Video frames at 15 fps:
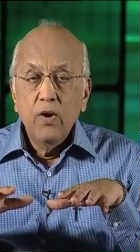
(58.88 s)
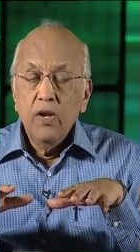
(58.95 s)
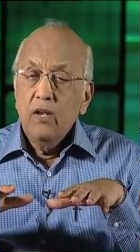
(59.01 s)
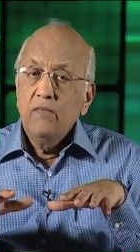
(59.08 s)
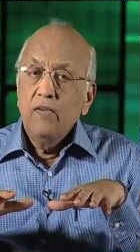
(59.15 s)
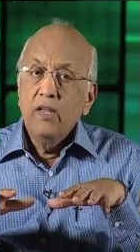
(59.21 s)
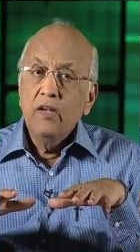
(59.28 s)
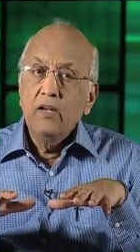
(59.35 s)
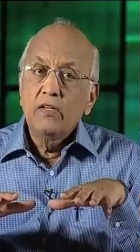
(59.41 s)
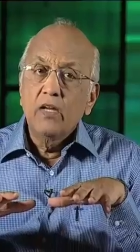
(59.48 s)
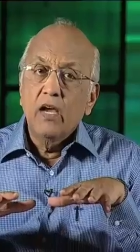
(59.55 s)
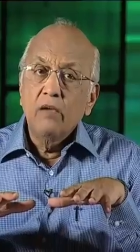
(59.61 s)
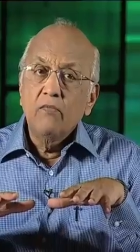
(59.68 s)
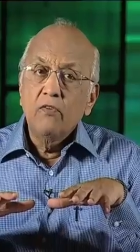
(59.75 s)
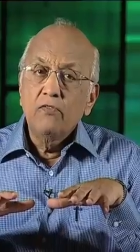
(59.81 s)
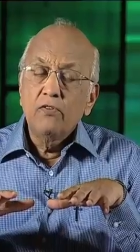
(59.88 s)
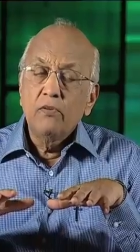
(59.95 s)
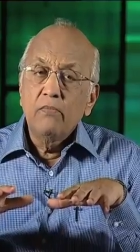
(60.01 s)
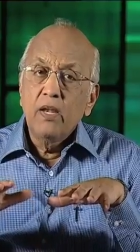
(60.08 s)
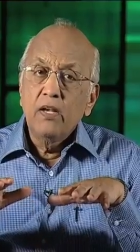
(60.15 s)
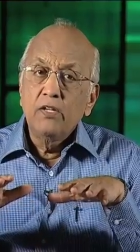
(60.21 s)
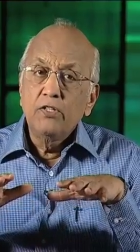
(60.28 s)
We're living in a time of
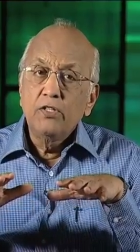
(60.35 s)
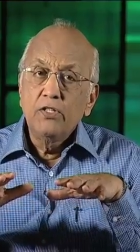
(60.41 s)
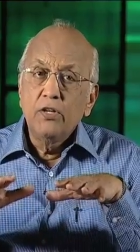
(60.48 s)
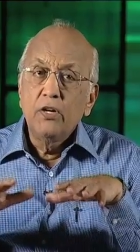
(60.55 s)
tremendous